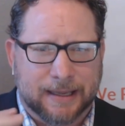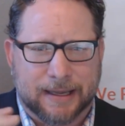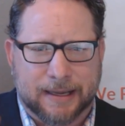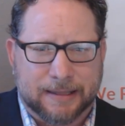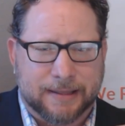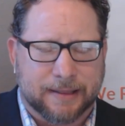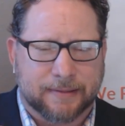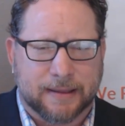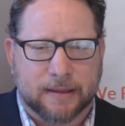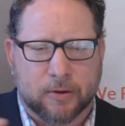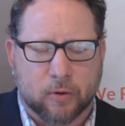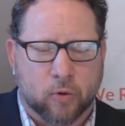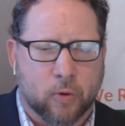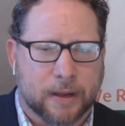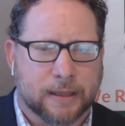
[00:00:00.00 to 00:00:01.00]
that you
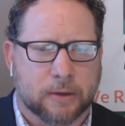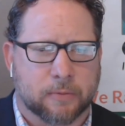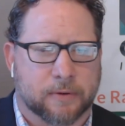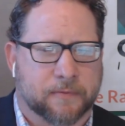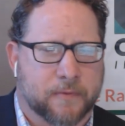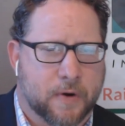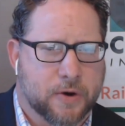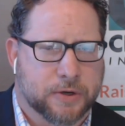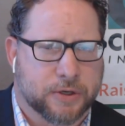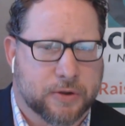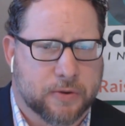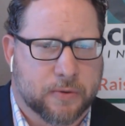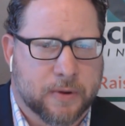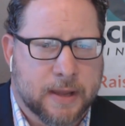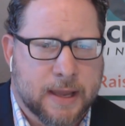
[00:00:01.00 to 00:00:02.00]
can quickly refer
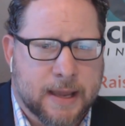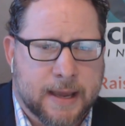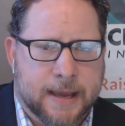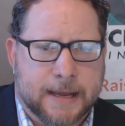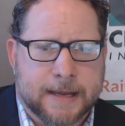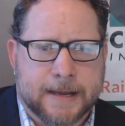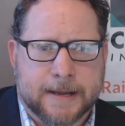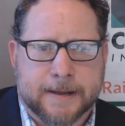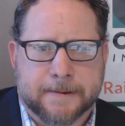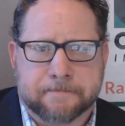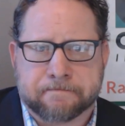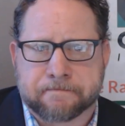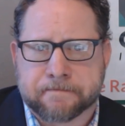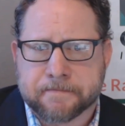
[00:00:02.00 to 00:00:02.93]
to. There